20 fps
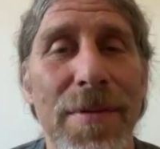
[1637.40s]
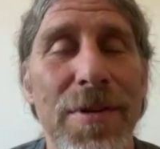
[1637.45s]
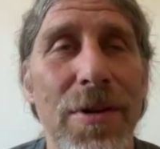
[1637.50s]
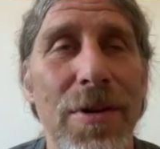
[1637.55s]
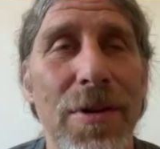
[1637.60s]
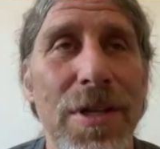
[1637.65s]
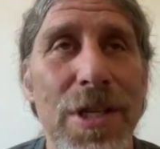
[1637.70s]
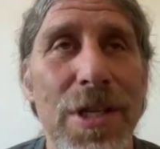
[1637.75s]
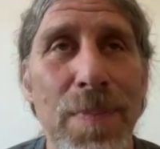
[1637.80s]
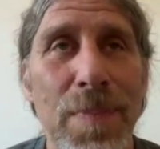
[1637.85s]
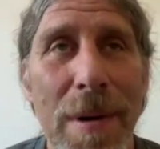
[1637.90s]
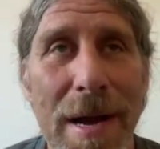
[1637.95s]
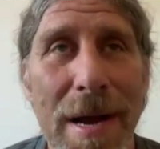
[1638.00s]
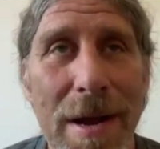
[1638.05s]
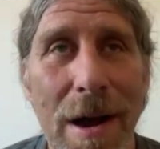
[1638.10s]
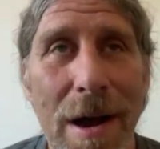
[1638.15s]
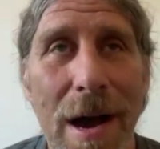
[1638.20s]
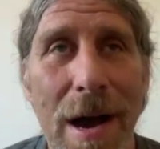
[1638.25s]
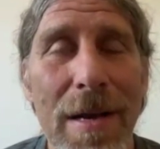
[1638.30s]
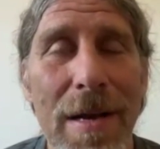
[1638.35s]
So
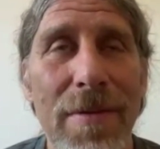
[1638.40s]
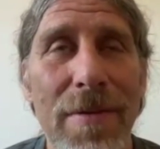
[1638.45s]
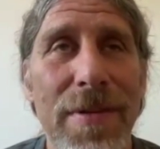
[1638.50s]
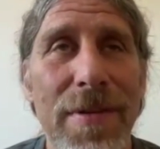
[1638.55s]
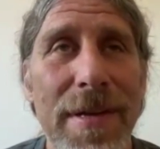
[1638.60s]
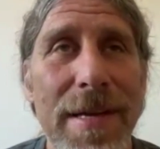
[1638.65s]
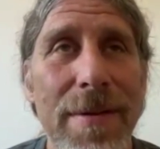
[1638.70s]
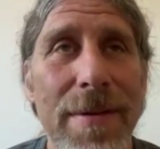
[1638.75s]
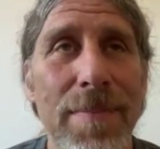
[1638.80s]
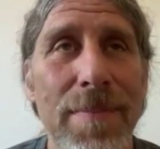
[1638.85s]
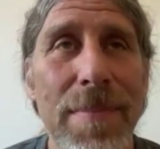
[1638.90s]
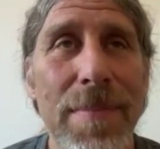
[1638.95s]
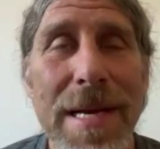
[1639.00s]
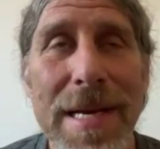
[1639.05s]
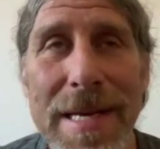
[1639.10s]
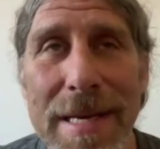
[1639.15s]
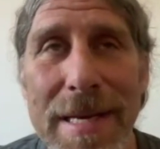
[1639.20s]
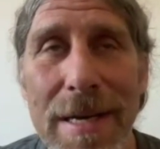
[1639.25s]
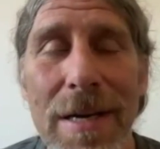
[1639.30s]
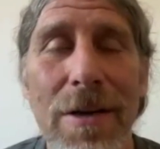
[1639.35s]
despite all of the
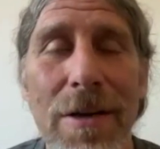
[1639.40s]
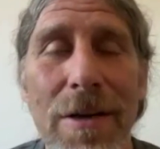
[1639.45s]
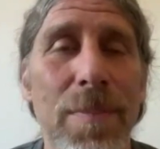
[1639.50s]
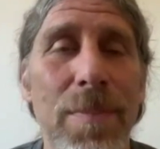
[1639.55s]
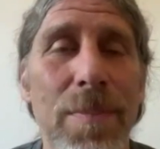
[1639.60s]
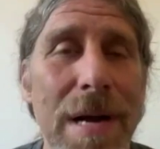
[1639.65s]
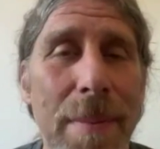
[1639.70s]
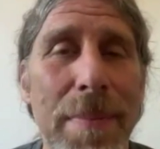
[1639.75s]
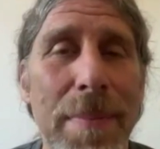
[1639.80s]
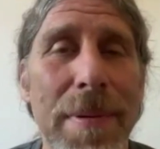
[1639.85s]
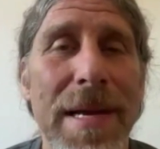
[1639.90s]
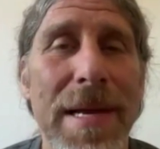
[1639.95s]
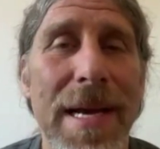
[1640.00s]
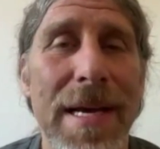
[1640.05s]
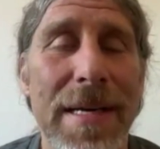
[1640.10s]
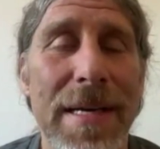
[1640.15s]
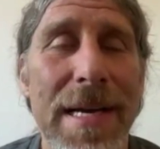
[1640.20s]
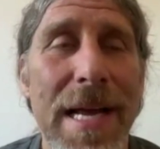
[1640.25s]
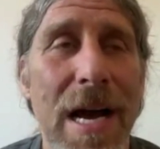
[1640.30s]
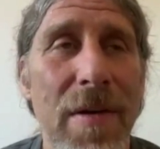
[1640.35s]
media or
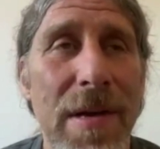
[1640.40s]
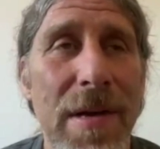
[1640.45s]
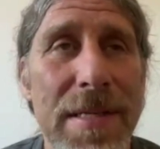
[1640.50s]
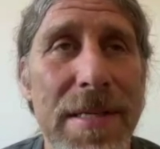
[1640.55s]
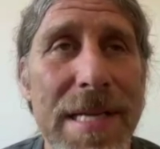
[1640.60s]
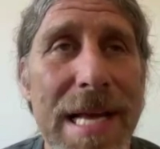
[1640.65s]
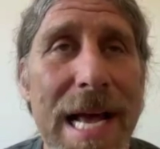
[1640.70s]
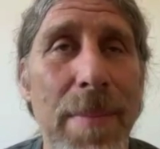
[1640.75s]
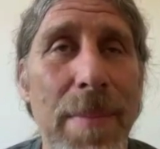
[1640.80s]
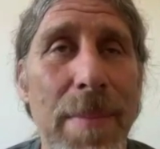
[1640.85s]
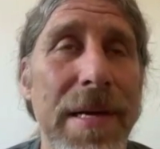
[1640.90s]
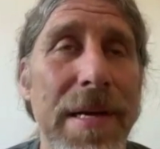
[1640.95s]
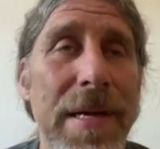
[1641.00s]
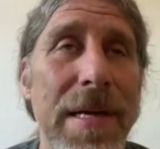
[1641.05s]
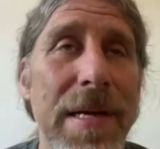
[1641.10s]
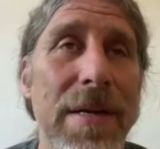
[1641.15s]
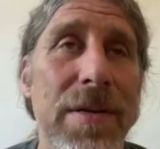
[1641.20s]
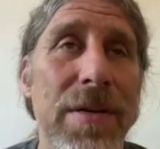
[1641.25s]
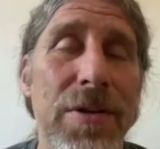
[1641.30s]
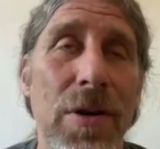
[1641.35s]
propaganda and how that's
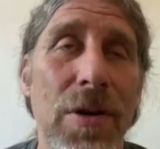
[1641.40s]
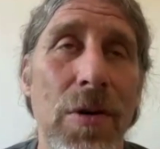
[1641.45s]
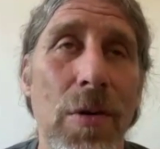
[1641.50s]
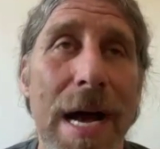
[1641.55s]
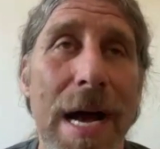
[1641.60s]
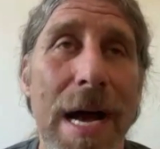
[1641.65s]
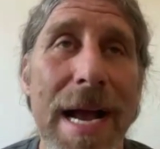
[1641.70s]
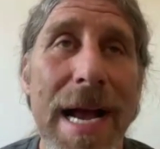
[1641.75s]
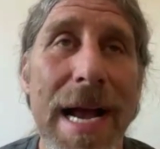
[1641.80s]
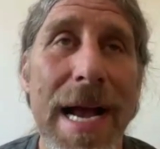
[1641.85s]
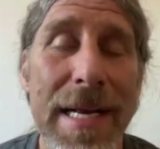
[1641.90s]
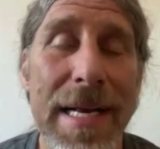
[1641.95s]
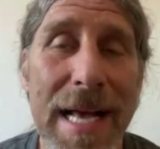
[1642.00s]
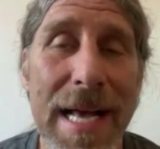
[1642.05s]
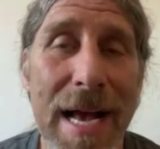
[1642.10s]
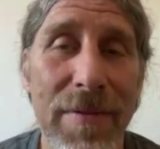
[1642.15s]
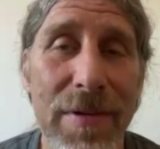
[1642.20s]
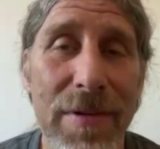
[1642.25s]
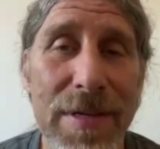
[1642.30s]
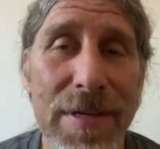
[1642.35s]
happening, so I had a
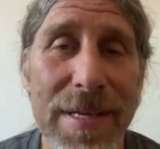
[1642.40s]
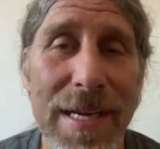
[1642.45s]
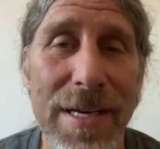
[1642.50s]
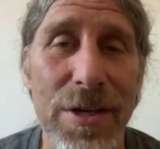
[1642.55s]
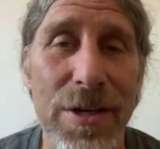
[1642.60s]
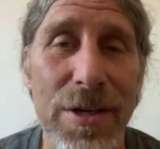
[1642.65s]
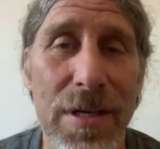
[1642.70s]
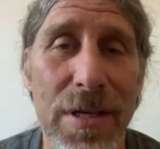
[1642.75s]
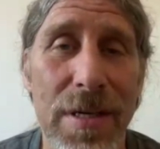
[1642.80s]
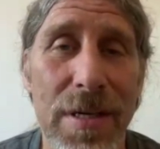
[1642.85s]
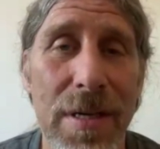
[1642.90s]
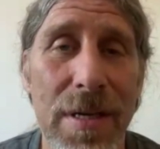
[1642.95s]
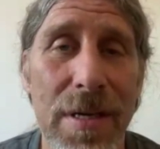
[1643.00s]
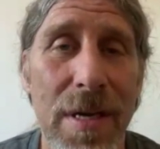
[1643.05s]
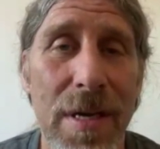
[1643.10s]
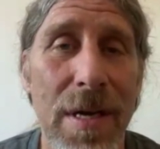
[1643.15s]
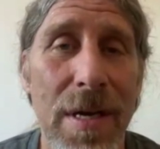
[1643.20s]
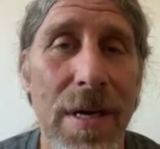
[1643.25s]
conversation